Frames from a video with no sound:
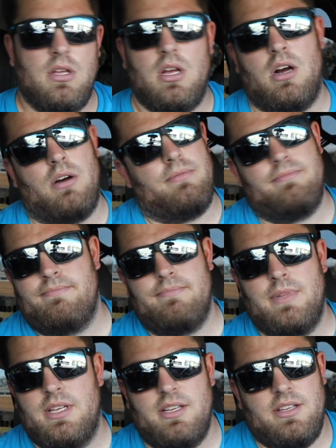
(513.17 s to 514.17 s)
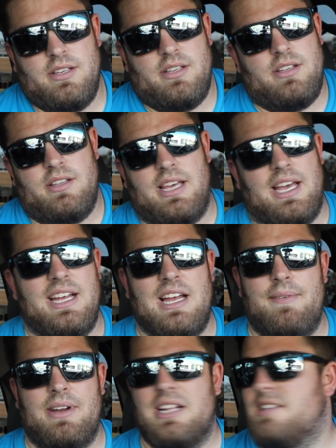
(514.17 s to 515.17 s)
Oh, yeah,
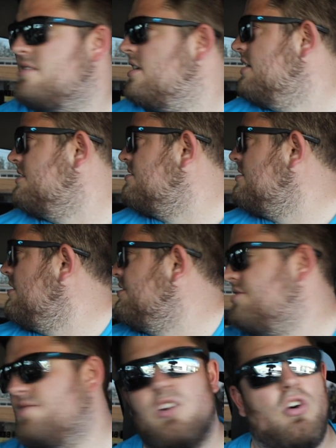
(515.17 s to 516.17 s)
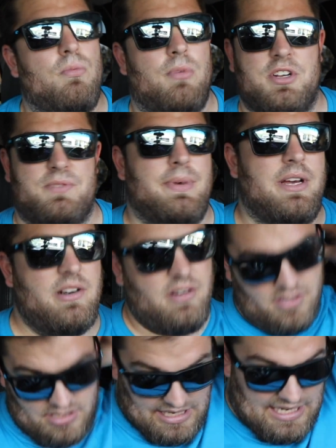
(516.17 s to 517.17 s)
I mean, it's so much better.
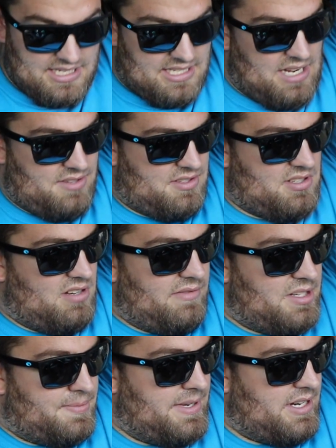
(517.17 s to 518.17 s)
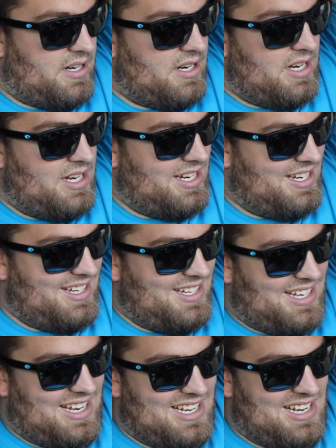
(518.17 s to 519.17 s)
Like, it sounds so much better.
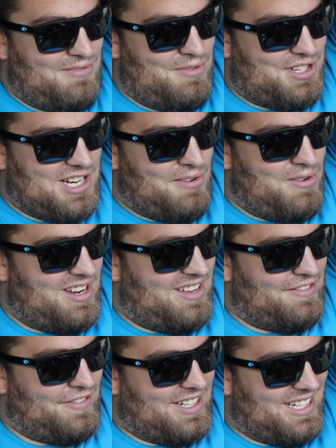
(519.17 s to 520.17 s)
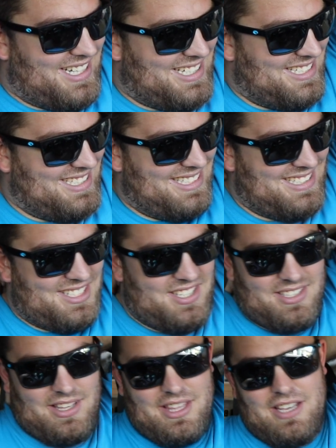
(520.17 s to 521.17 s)
I wish I would have
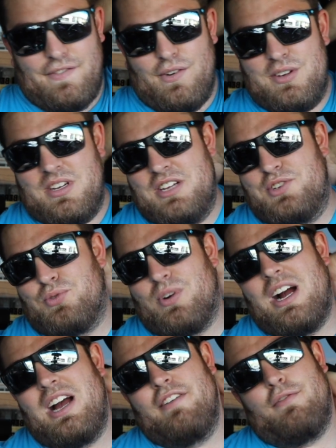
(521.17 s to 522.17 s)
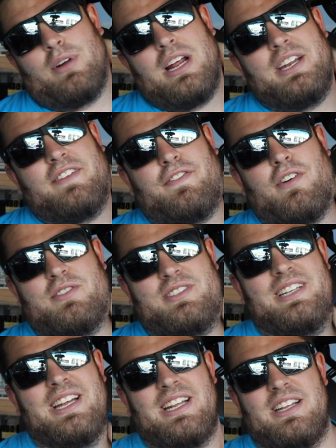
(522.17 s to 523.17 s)
took the thing for a drive when I
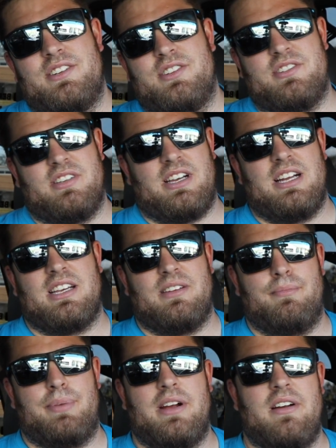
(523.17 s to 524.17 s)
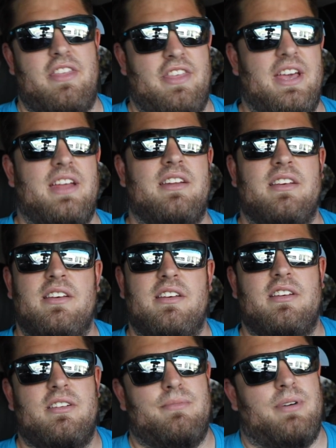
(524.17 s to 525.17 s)
first did it, just to kind of compare it then,
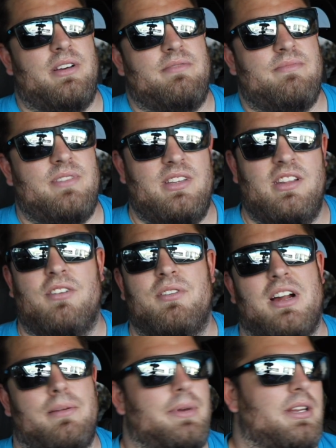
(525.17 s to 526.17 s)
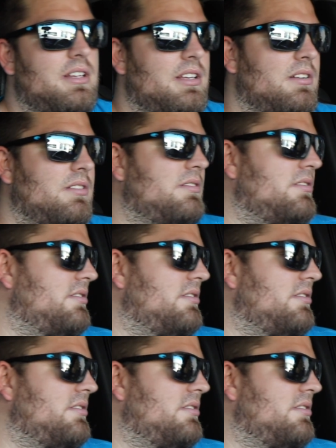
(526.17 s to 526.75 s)
but, you know, not a big deal.